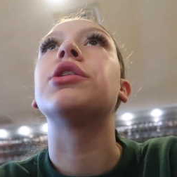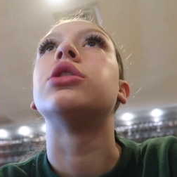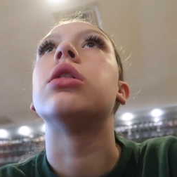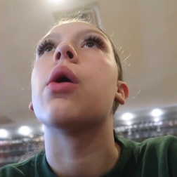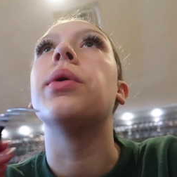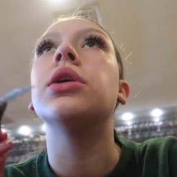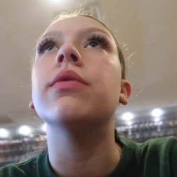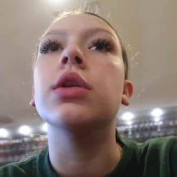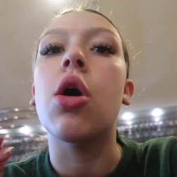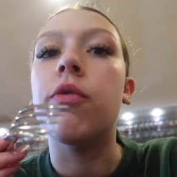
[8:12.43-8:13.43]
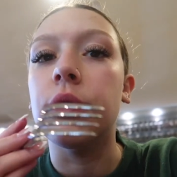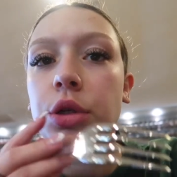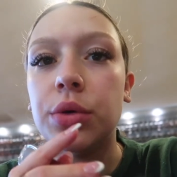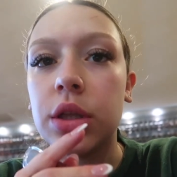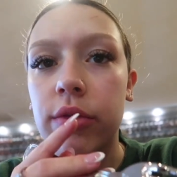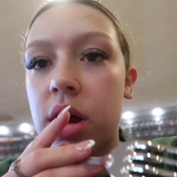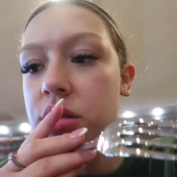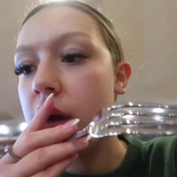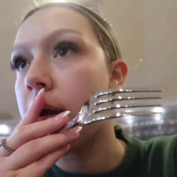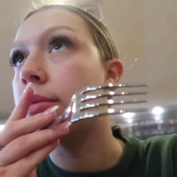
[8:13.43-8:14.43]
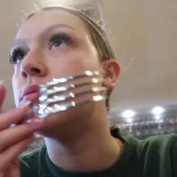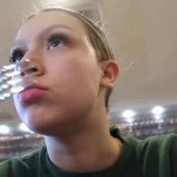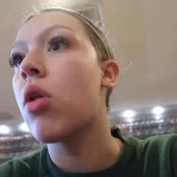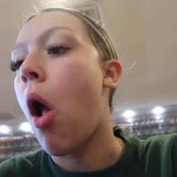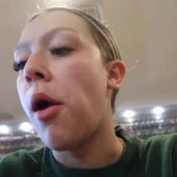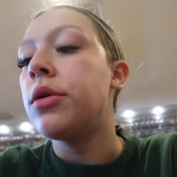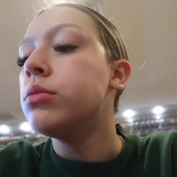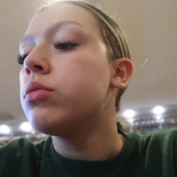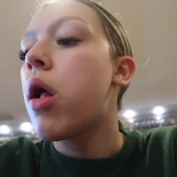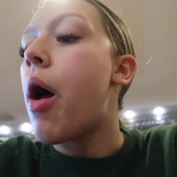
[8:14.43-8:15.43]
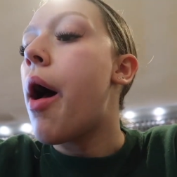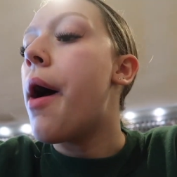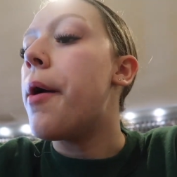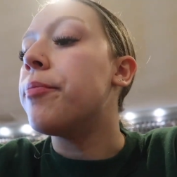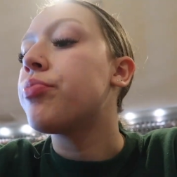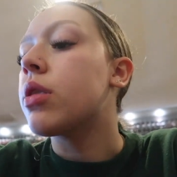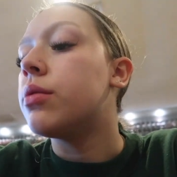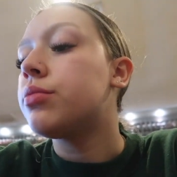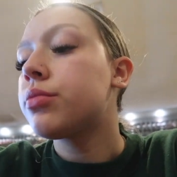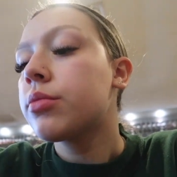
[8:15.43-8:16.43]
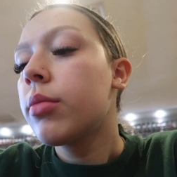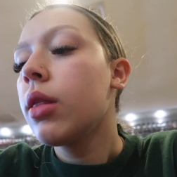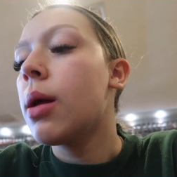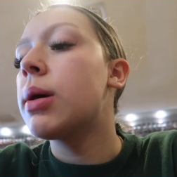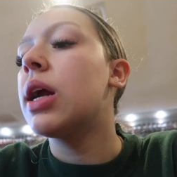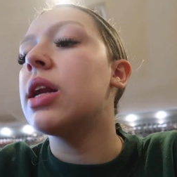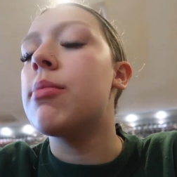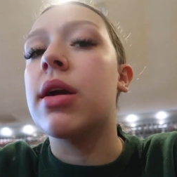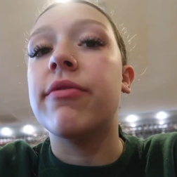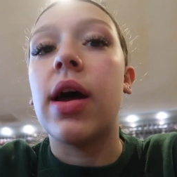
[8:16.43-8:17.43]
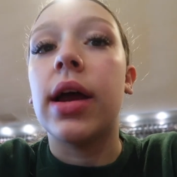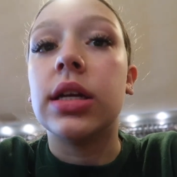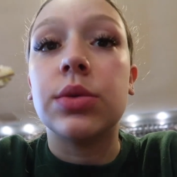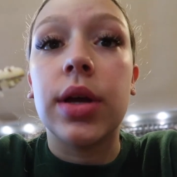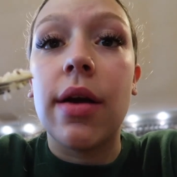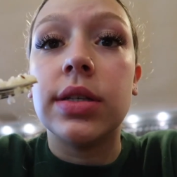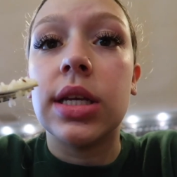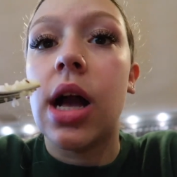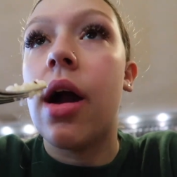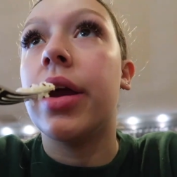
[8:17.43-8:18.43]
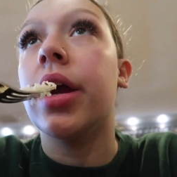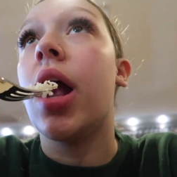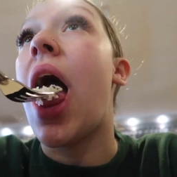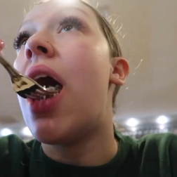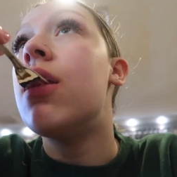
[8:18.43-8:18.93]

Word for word: direction. Like, we didn't even know if we were doing the right thing. Um, but it ended up being fine because we obviously got here.